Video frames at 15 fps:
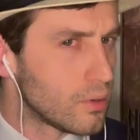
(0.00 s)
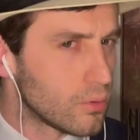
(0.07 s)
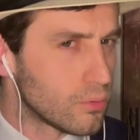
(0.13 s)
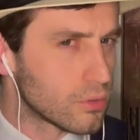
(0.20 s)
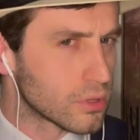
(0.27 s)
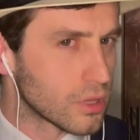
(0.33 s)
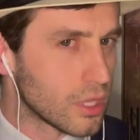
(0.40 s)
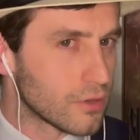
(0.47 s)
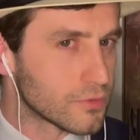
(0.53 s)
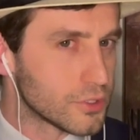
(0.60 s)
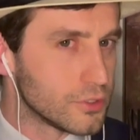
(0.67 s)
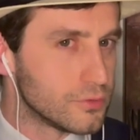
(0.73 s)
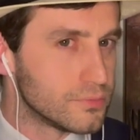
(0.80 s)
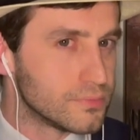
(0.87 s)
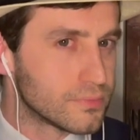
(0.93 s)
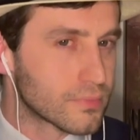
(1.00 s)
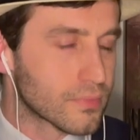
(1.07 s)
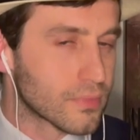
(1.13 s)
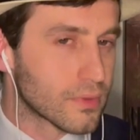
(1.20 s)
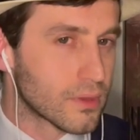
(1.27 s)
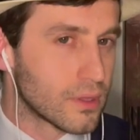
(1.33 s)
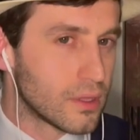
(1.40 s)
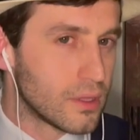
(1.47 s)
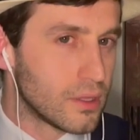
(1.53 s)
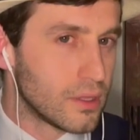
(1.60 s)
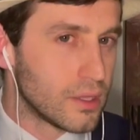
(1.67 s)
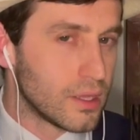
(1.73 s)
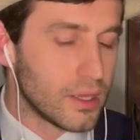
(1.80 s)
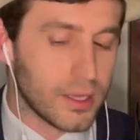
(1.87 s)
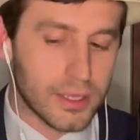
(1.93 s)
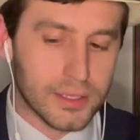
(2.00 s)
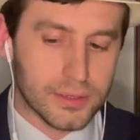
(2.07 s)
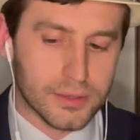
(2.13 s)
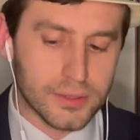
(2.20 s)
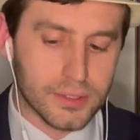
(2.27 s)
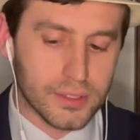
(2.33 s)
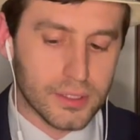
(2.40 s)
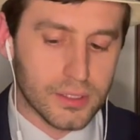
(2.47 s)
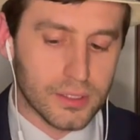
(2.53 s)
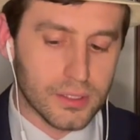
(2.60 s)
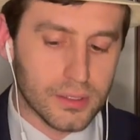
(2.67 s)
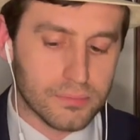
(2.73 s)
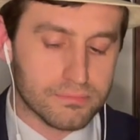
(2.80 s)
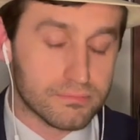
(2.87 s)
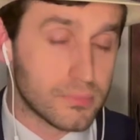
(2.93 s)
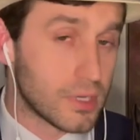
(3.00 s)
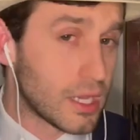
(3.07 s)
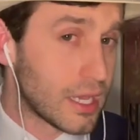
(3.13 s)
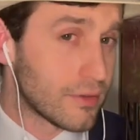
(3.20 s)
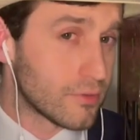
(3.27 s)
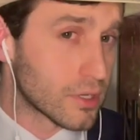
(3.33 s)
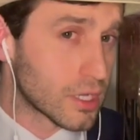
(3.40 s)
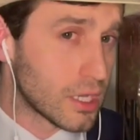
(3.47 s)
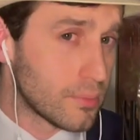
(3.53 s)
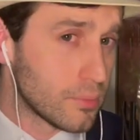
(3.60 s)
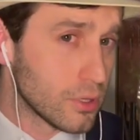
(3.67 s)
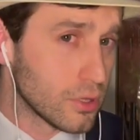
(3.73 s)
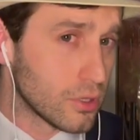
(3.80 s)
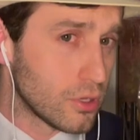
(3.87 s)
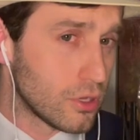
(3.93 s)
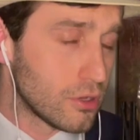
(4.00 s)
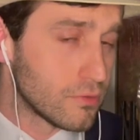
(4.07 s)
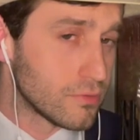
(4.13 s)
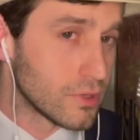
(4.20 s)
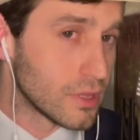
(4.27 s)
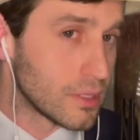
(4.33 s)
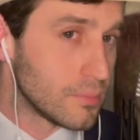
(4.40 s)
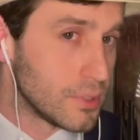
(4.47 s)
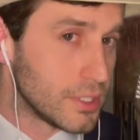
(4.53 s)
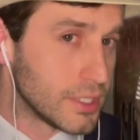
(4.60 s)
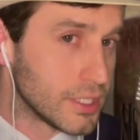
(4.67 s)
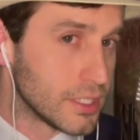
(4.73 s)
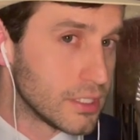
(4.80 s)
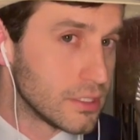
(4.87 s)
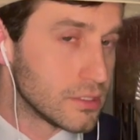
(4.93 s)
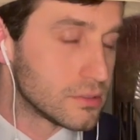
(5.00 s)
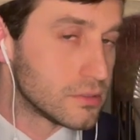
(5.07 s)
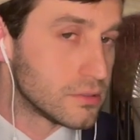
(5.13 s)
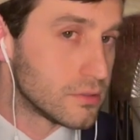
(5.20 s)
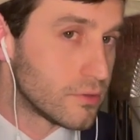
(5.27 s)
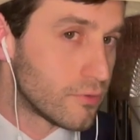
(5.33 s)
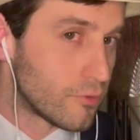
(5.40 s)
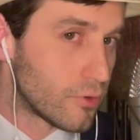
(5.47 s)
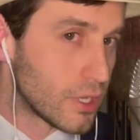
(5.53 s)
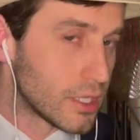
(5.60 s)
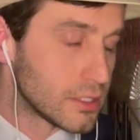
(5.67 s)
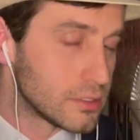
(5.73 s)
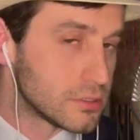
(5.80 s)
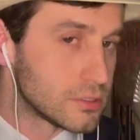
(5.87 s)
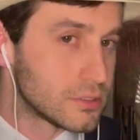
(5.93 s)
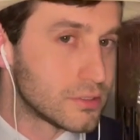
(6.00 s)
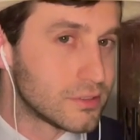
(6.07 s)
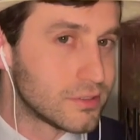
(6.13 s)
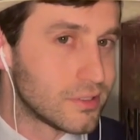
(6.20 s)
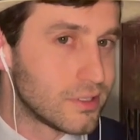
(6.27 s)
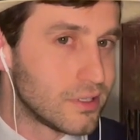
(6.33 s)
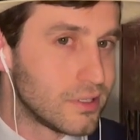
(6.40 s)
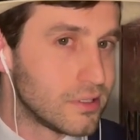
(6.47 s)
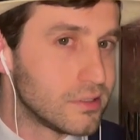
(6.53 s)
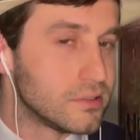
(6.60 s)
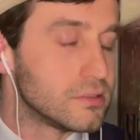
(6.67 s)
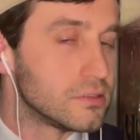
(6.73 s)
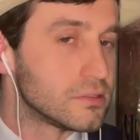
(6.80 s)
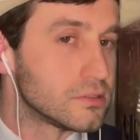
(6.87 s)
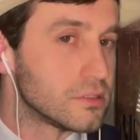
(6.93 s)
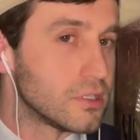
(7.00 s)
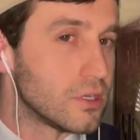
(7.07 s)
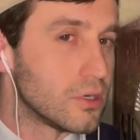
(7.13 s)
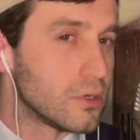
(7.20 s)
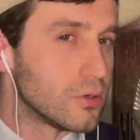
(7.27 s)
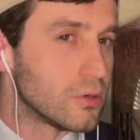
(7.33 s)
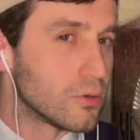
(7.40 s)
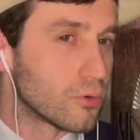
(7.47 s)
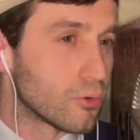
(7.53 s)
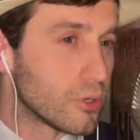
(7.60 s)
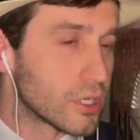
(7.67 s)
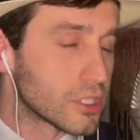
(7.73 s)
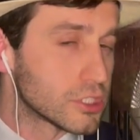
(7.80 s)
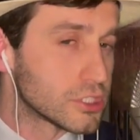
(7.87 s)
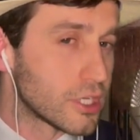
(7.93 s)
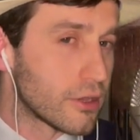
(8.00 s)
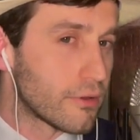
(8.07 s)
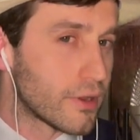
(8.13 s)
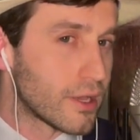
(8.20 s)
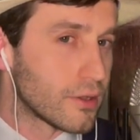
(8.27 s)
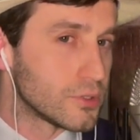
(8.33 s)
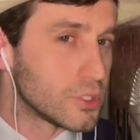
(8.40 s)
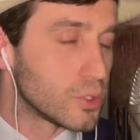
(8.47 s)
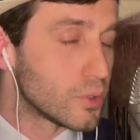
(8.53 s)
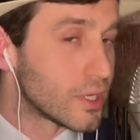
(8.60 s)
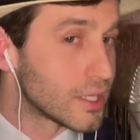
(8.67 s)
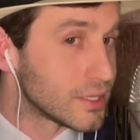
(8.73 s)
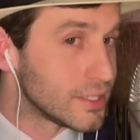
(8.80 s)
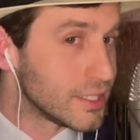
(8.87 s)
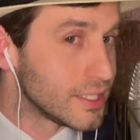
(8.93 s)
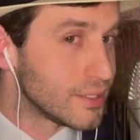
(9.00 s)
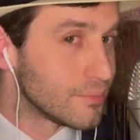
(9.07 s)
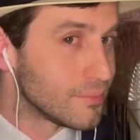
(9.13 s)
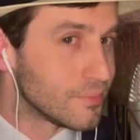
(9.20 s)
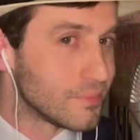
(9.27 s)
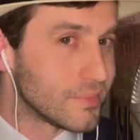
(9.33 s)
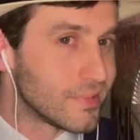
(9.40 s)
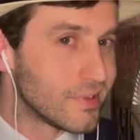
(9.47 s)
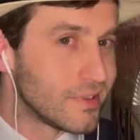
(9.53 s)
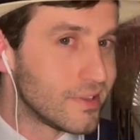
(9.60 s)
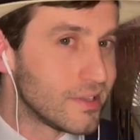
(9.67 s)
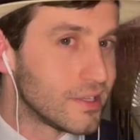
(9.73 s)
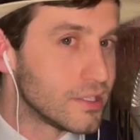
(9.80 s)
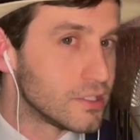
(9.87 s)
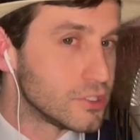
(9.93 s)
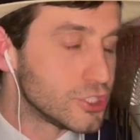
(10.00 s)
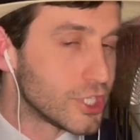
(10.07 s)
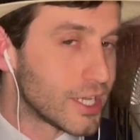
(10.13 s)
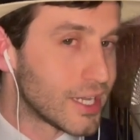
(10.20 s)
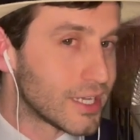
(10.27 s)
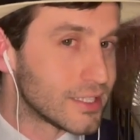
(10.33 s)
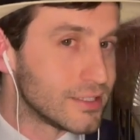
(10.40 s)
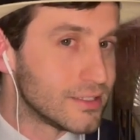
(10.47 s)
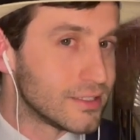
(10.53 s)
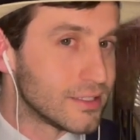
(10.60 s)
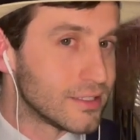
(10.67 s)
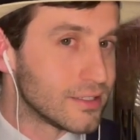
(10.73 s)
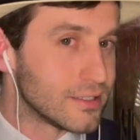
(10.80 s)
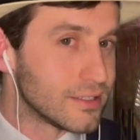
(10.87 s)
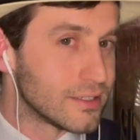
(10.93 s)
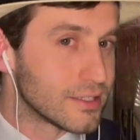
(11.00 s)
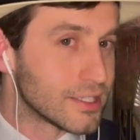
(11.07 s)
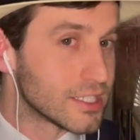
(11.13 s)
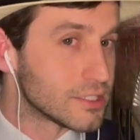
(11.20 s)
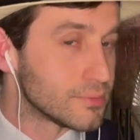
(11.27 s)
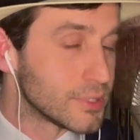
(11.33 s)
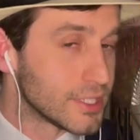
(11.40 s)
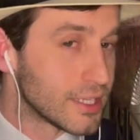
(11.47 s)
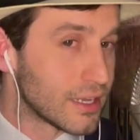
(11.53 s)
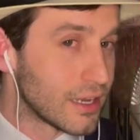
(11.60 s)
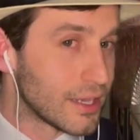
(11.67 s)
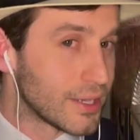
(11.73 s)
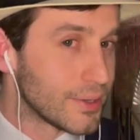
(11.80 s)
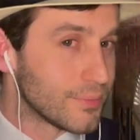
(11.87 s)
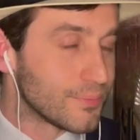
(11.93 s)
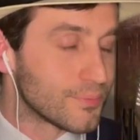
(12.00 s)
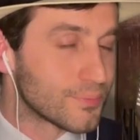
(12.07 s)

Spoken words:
Would love to. And I have a couple of Lebanese friends. So, quick shout out to Nadim, Chad, Yasmin Ali.